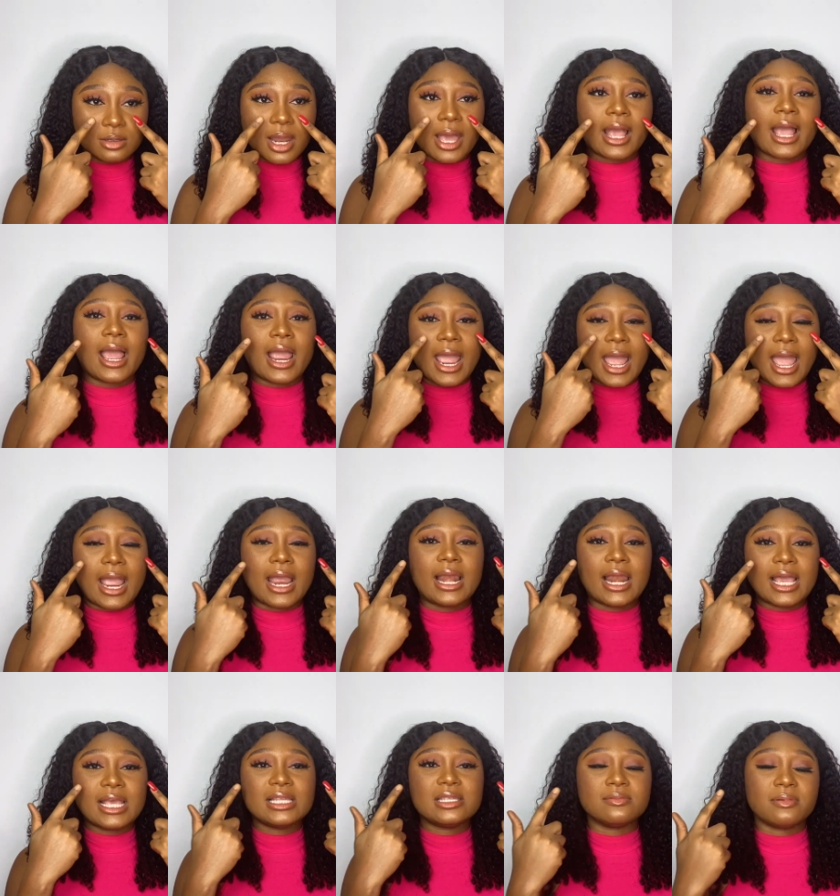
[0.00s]
Like, I
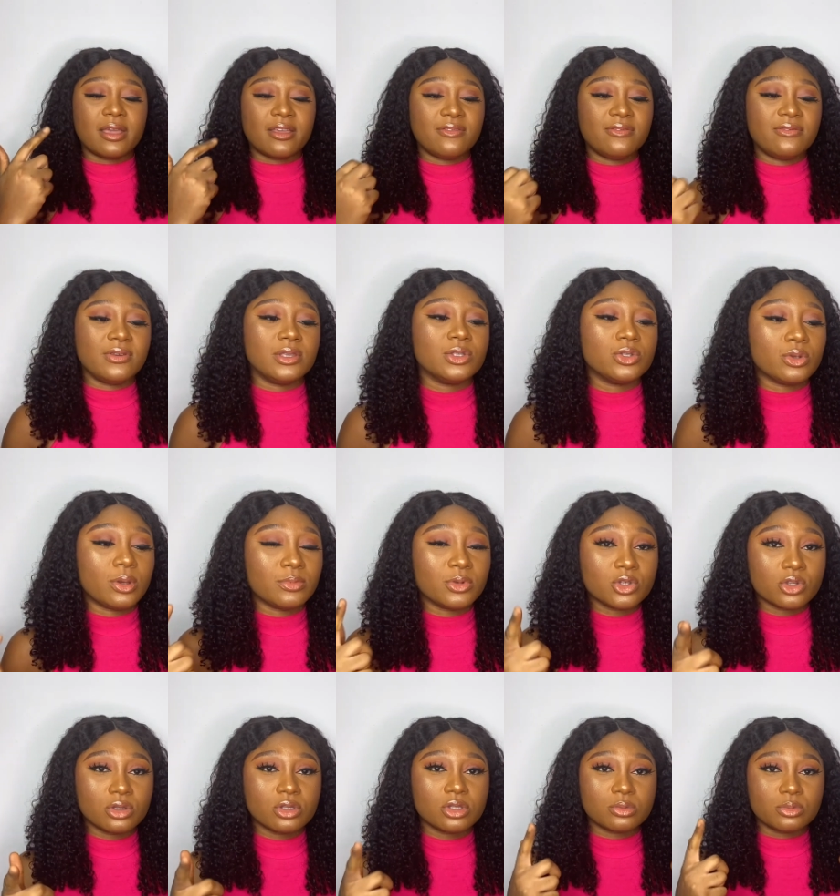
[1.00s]
highlight my face. So I'm
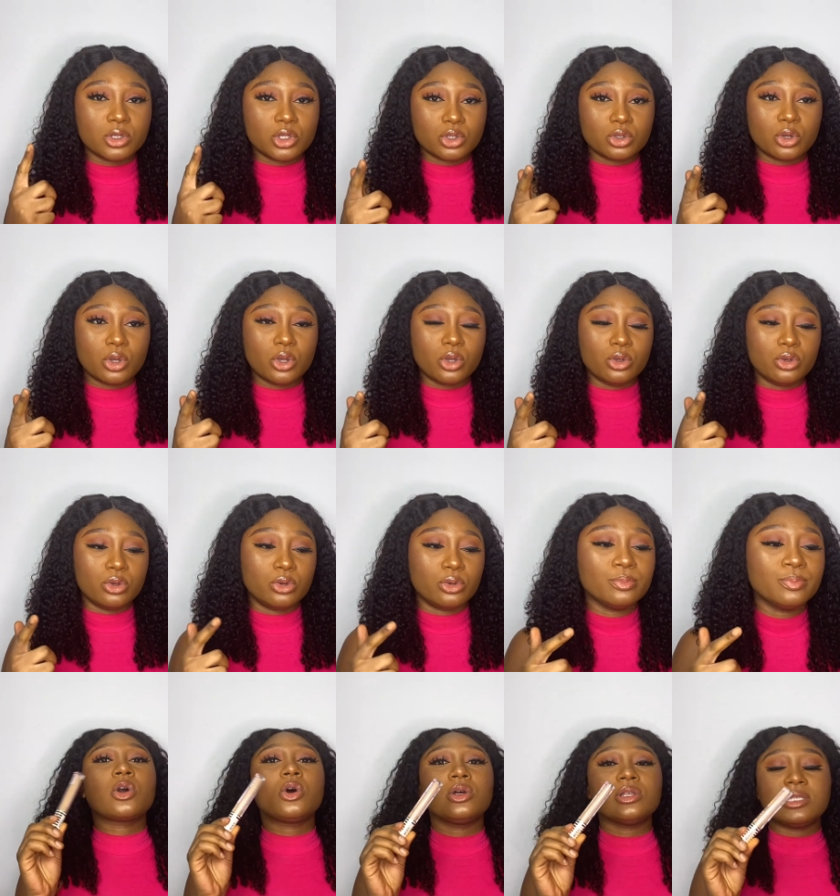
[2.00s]
just going to be showing you
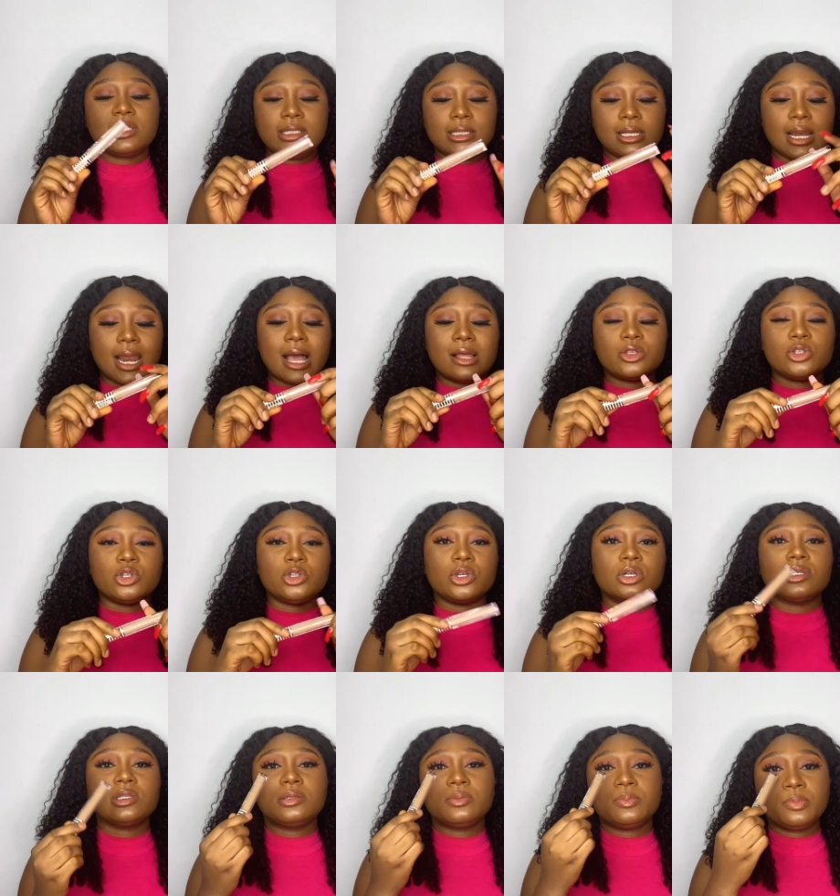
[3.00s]
the concealer to
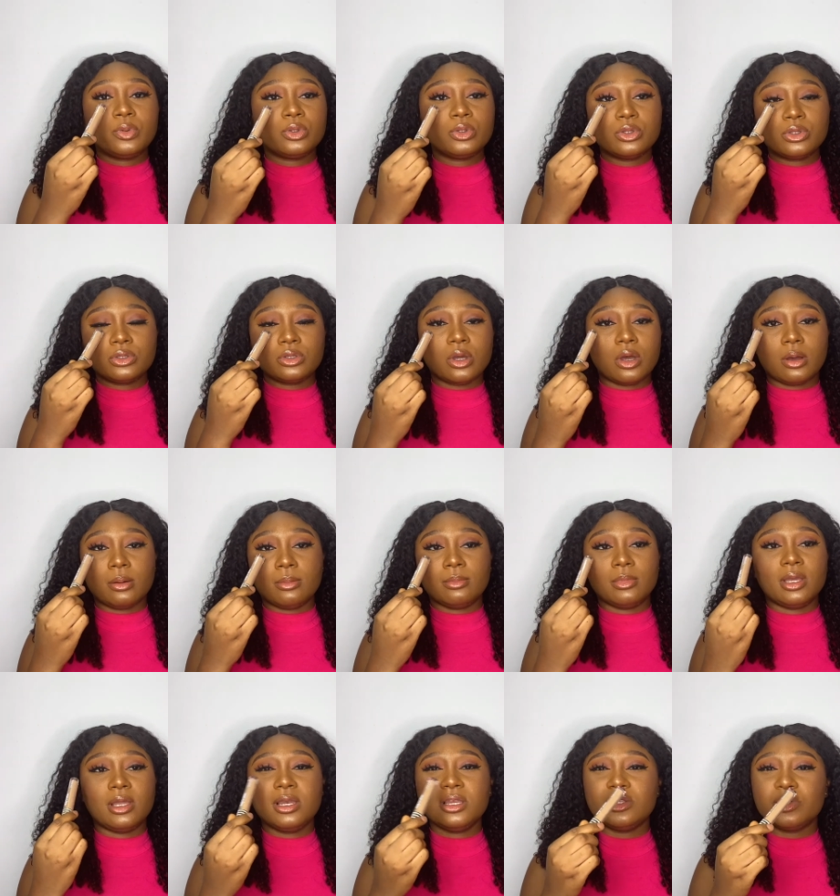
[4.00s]
just put a
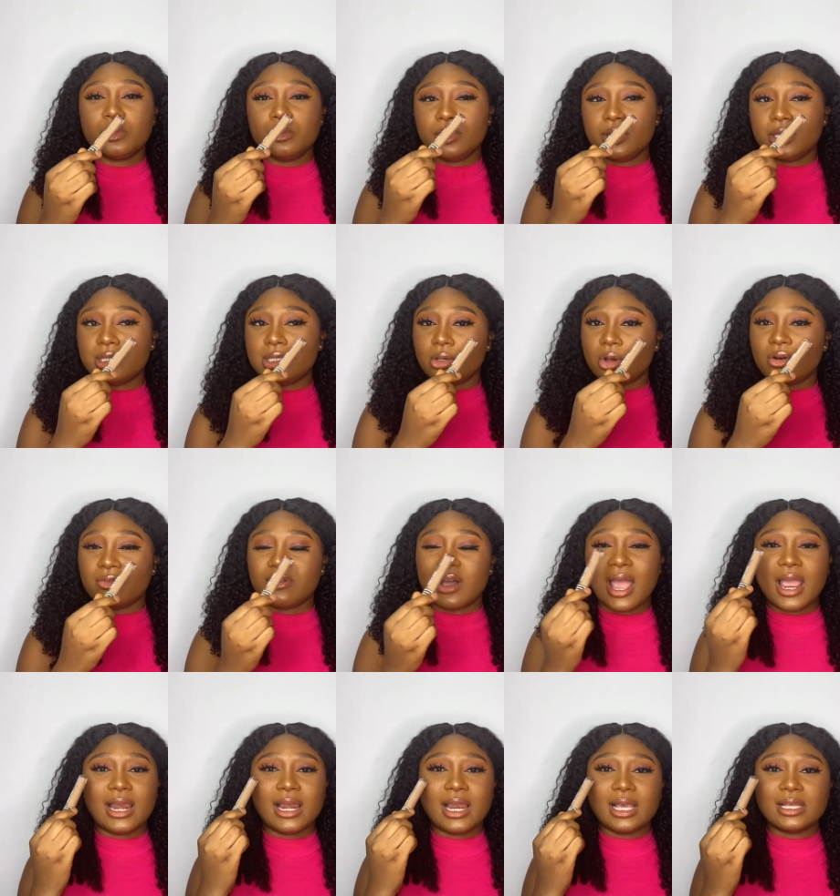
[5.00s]
little bit of
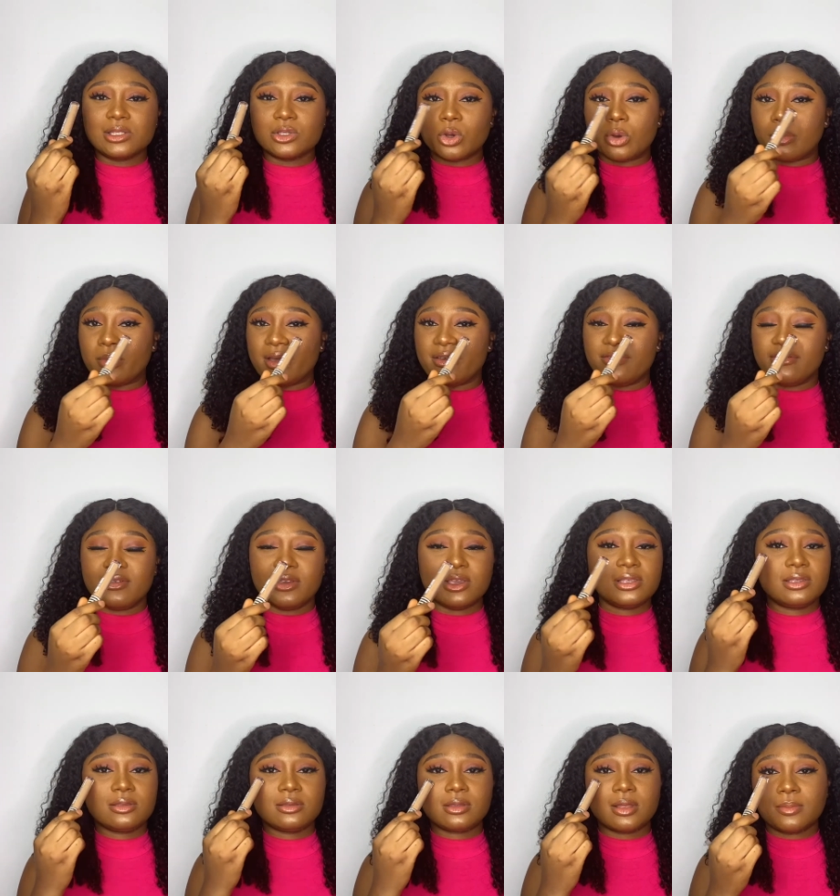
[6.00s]
highlight on my
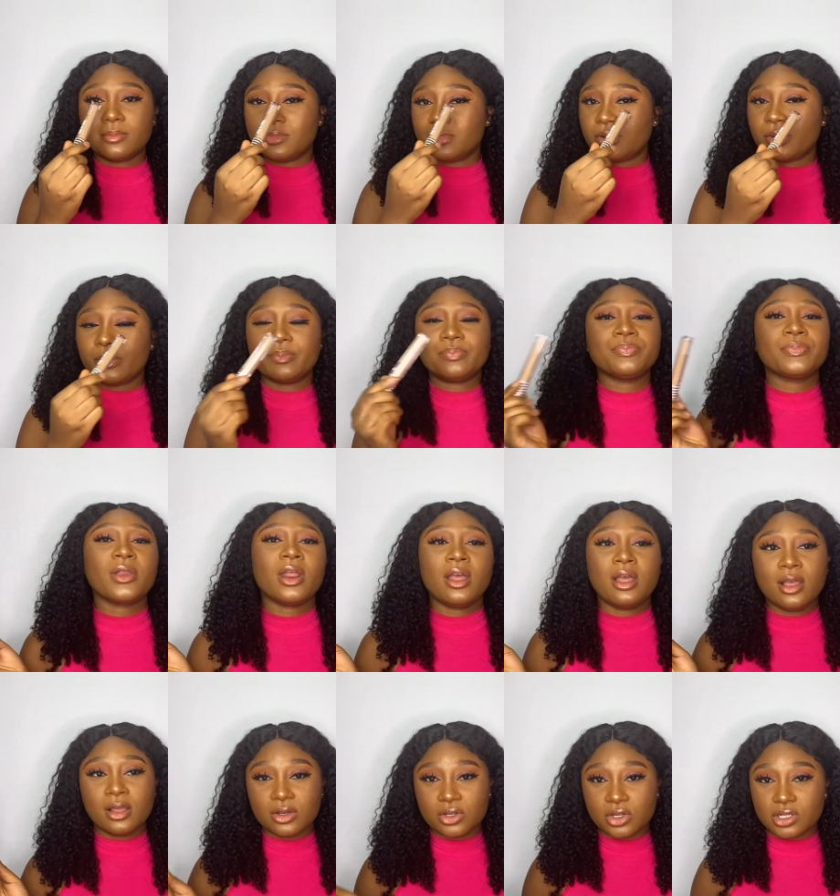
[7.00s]
face,
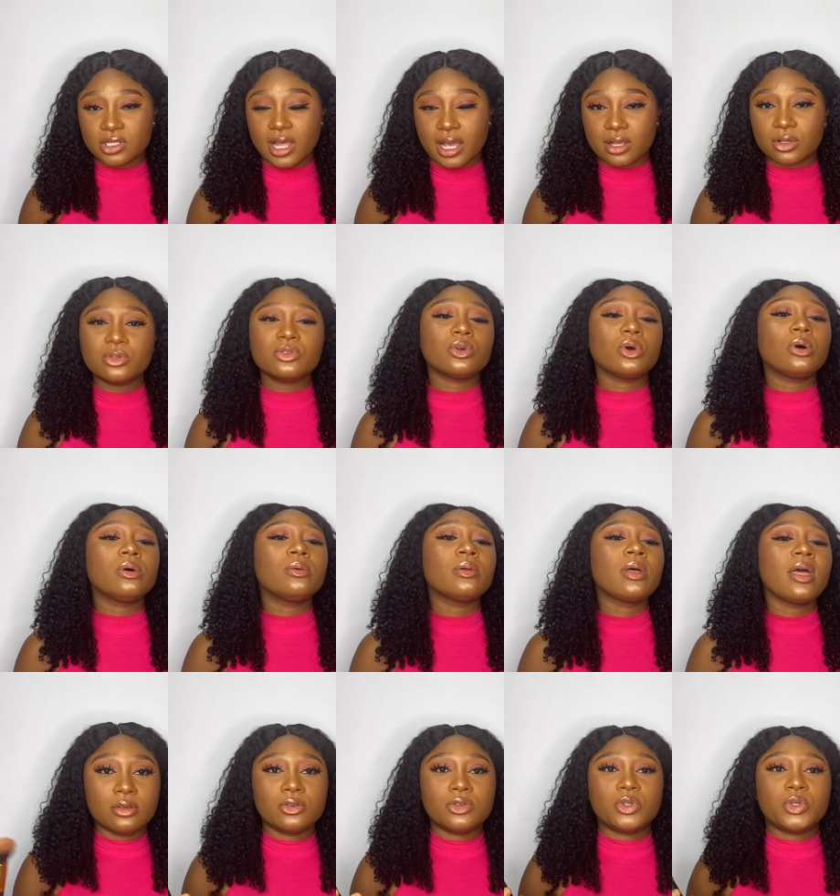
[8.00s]
just like so.
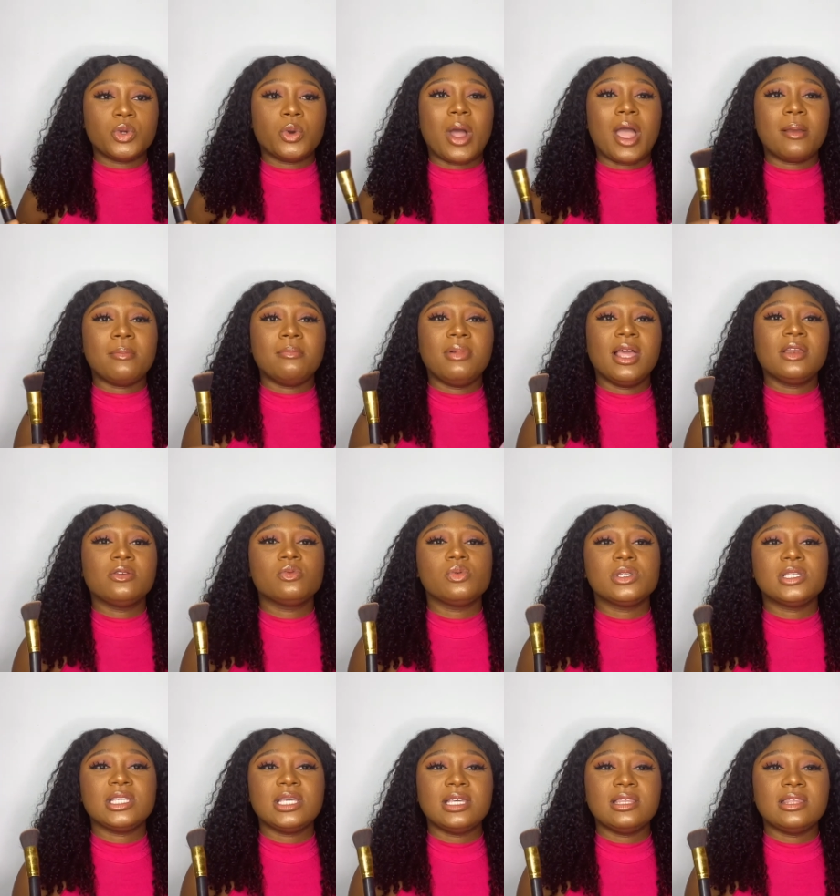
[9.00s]
So I blend
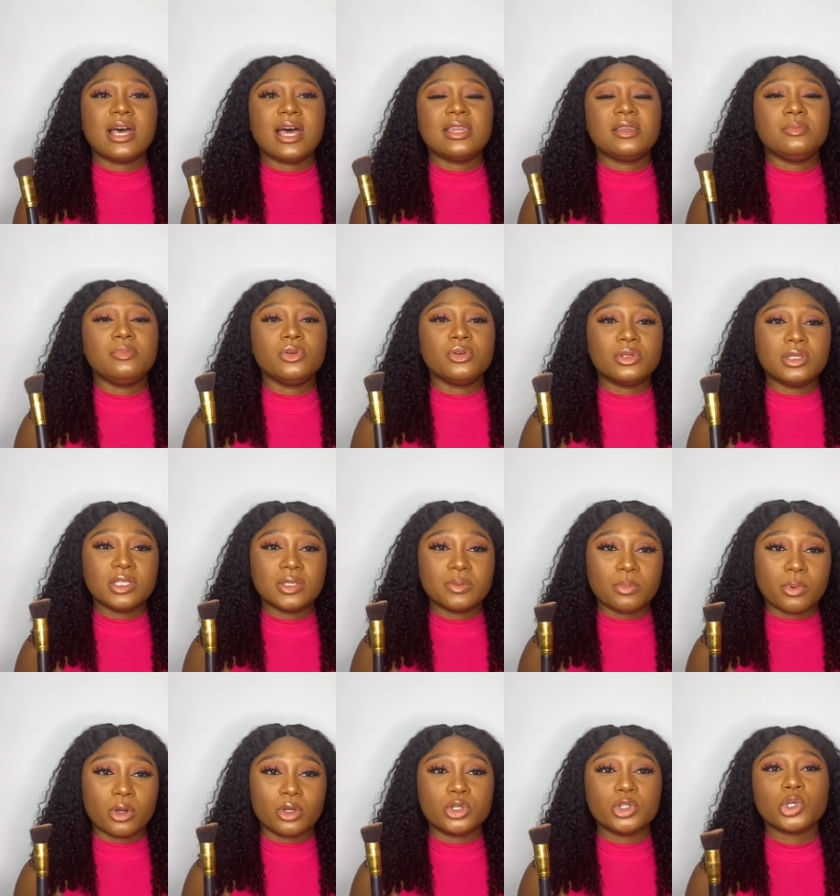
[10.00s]
with either the beauty
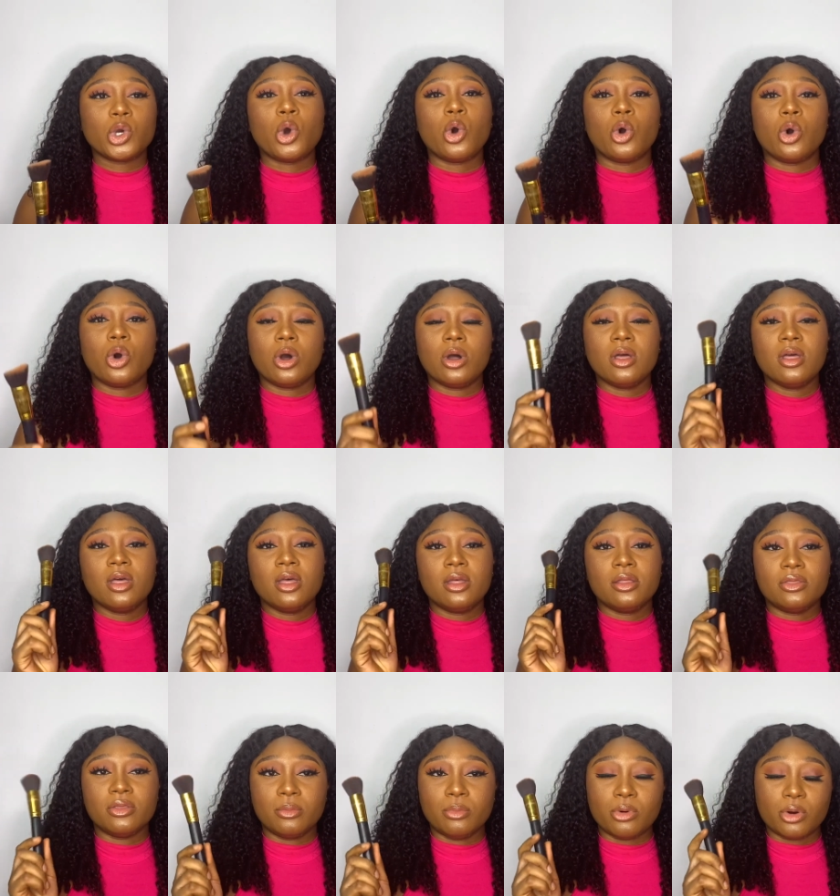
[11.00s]
sponge or
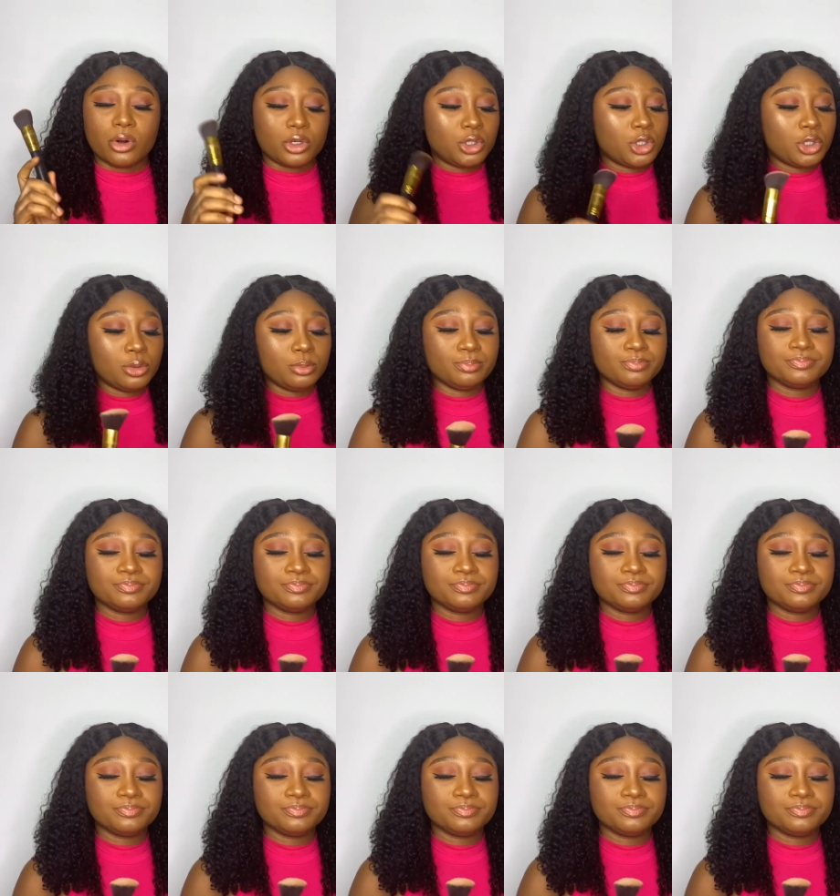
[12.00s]
the brush.